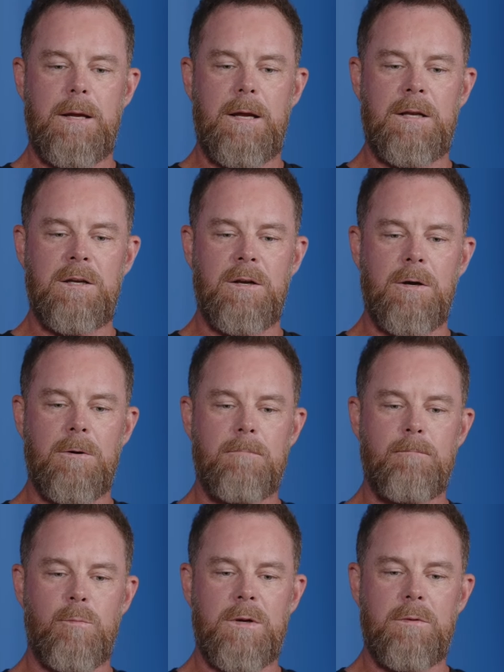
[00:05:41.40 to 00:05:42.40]
and you know
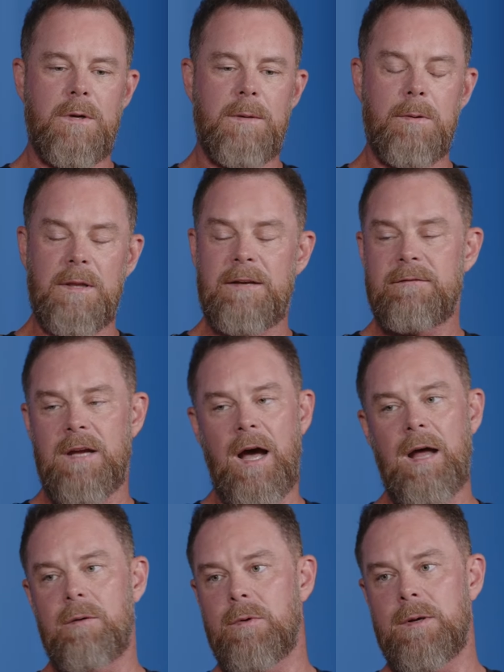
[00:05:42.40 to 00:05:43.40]
we, we believed
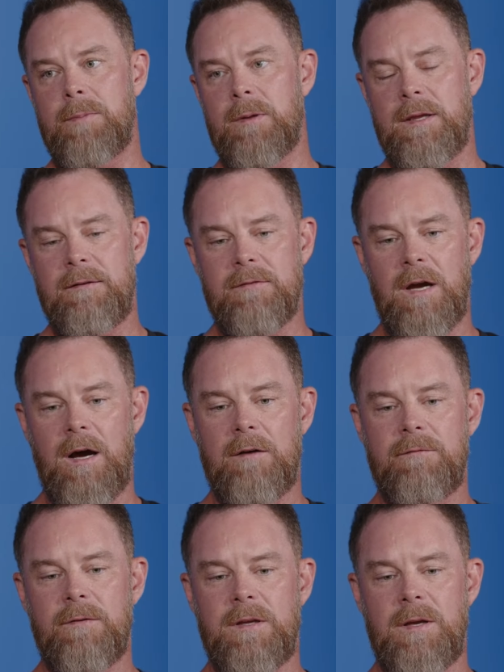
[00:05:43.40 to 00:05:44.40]
god we believed
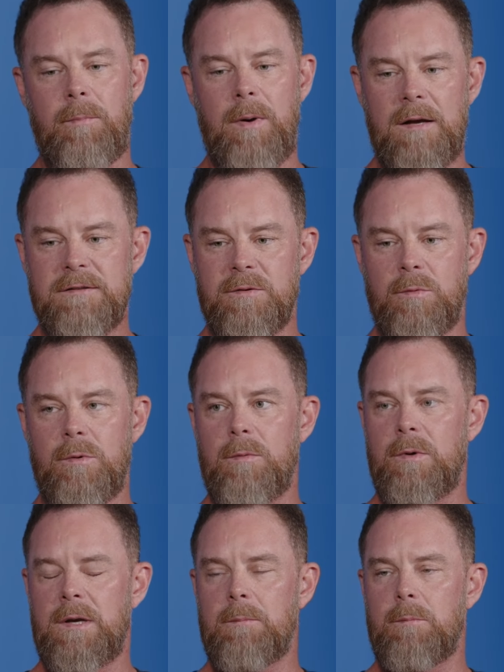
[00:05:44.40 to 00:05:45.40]
god for the impossible
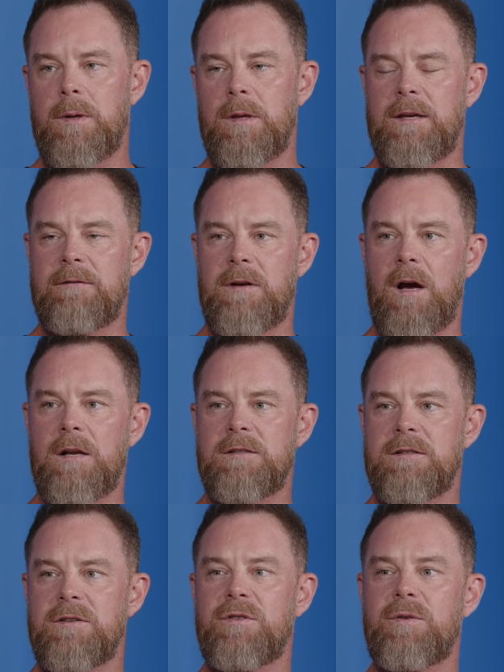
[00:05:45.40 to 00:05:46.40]
we believed god
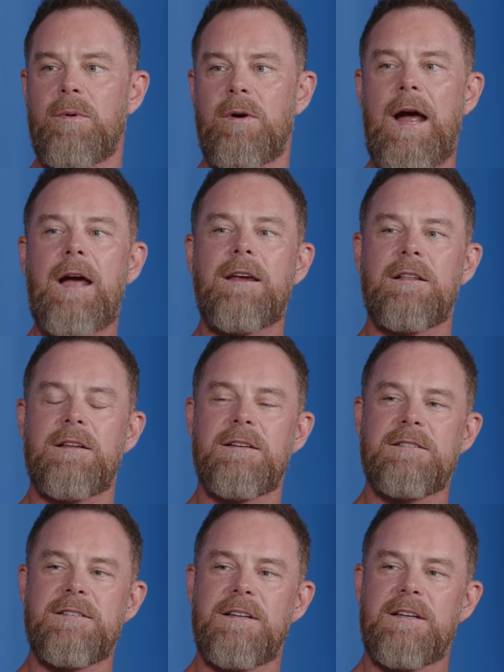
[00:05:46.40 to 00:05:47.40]
to do the
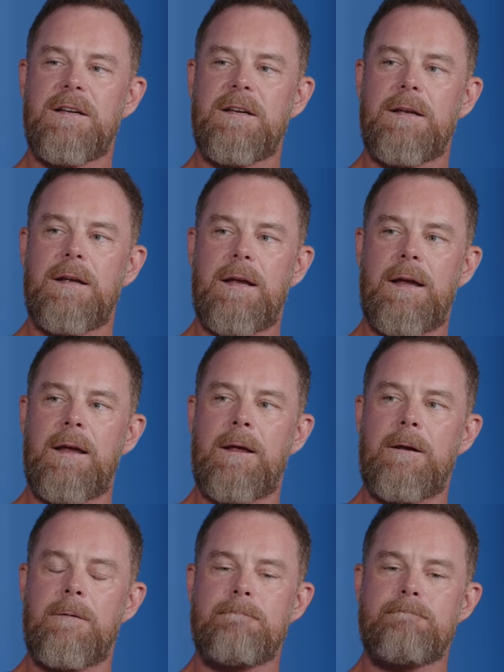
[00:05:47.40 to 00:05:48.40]
miraculous
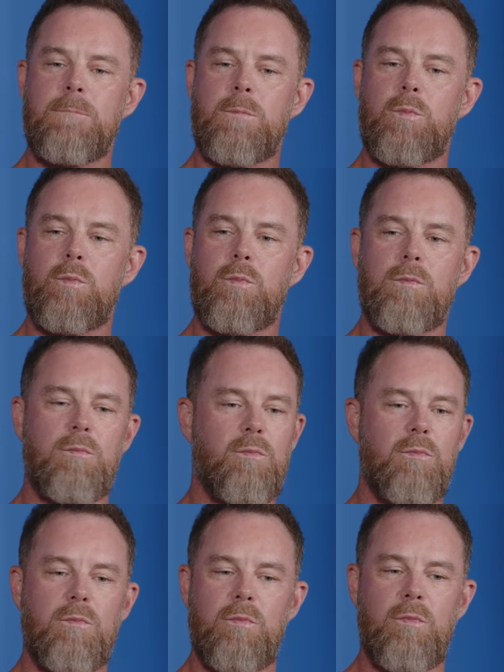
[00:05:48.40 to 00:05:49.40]
and
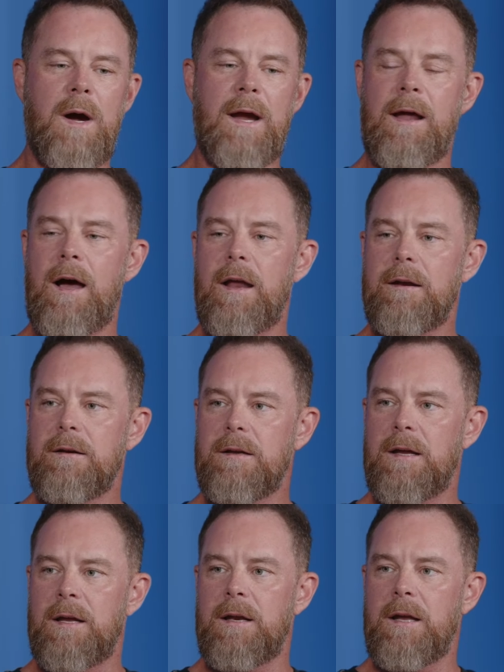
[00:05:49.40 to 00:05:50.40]
why not
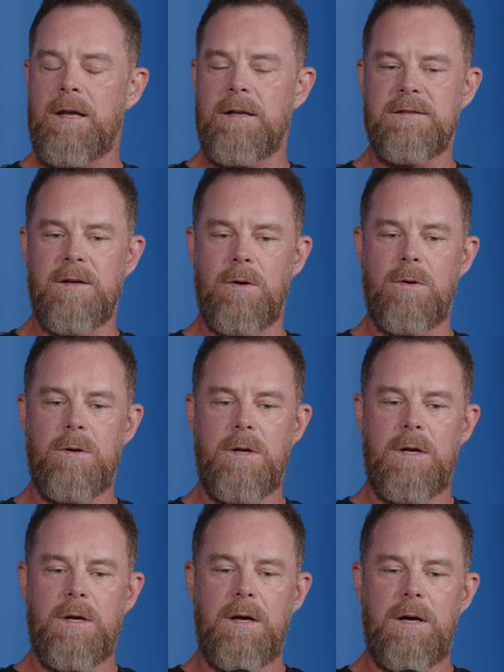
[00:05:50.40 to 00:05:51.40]
and mm-hmm. and so
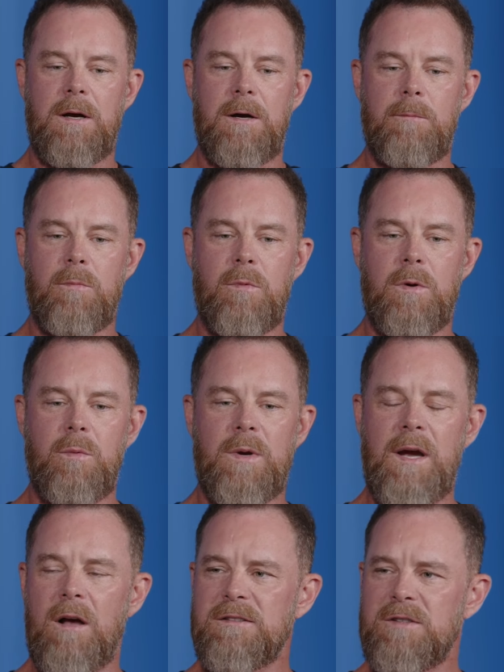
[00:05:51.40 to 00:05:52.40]
um,
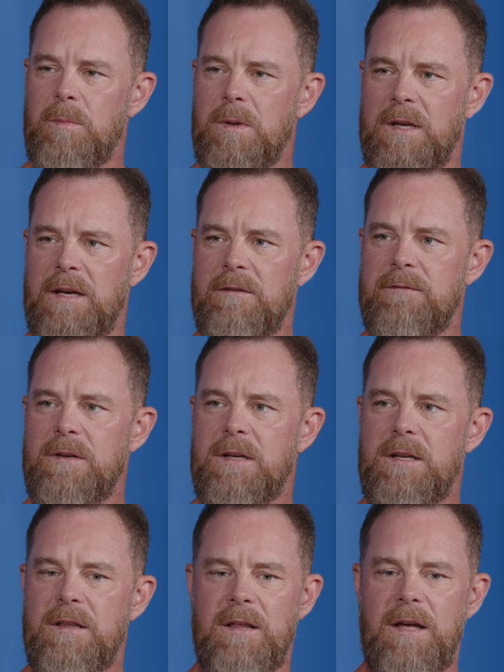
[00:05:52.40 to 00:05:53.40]
we also believed
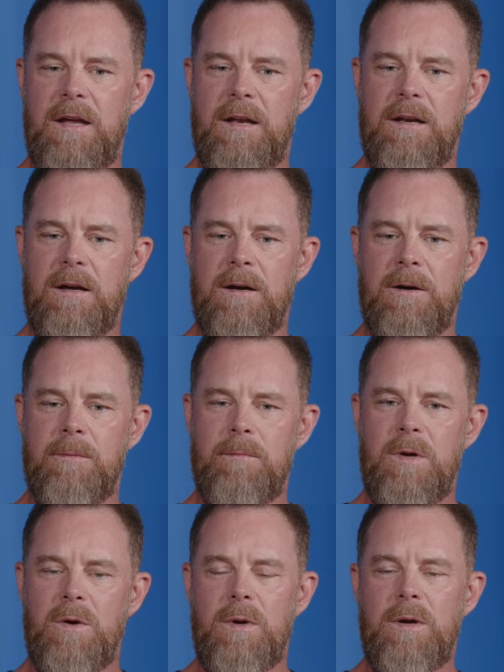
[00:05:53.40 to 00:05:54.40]
that um,
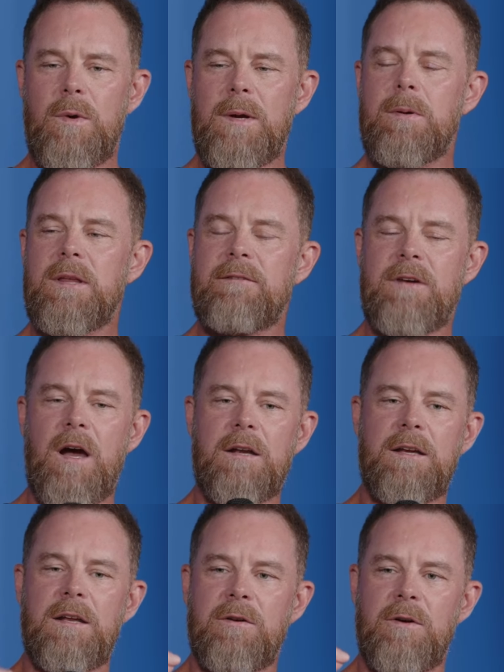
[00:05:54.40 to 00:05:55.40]
we, we believe god
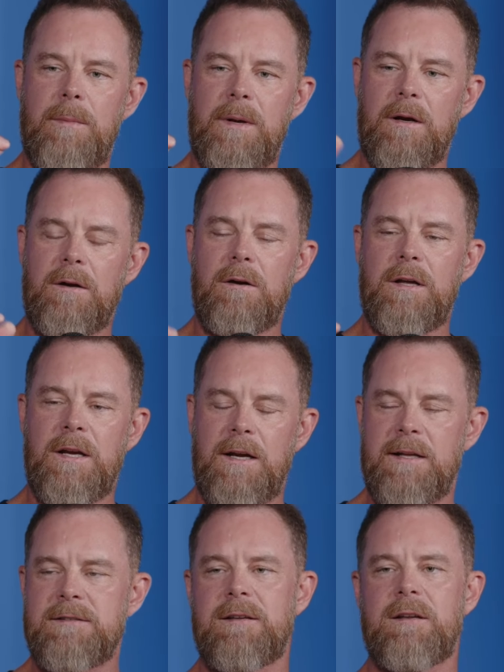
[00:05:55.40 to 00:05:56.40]
can do a miracle in an
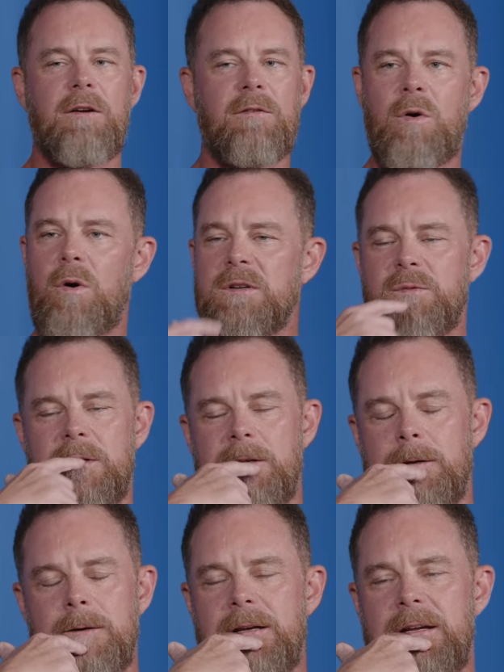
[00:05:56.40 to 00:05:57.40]
instant yeah. of course we
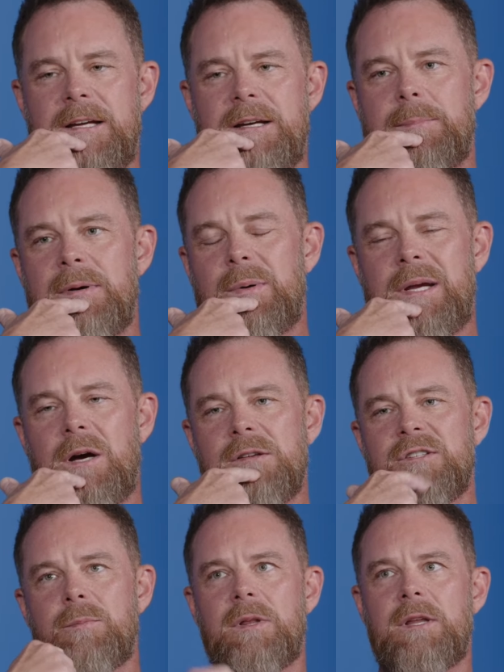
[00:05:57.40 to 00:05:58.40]
do yeah. but we
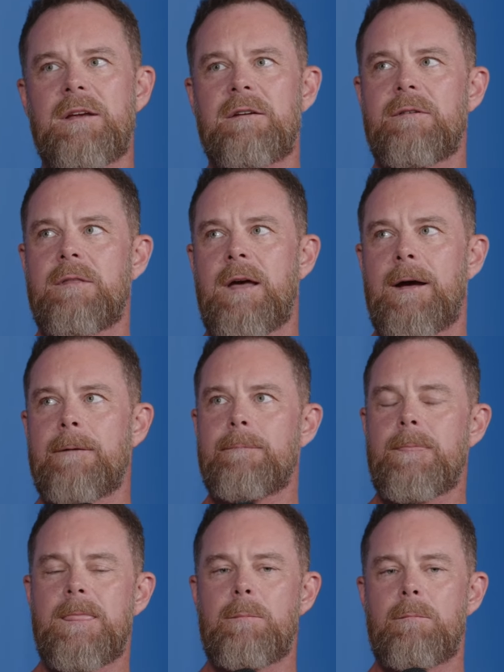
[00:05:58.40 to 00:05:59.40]
also believe that
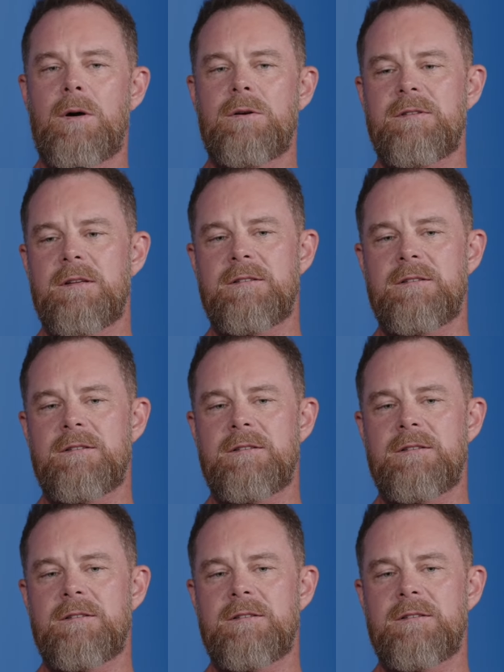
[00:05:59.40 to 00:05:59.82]
most of the